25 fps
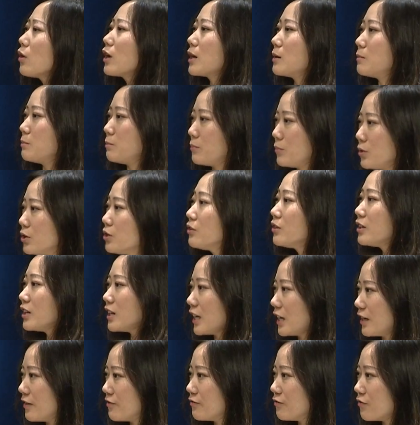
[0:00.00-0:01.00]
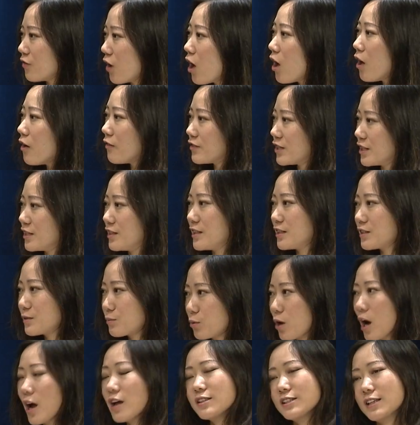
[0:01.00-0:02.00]
community involved in this
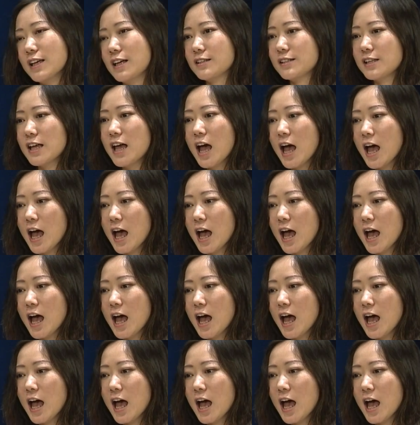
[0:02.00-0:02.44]
process,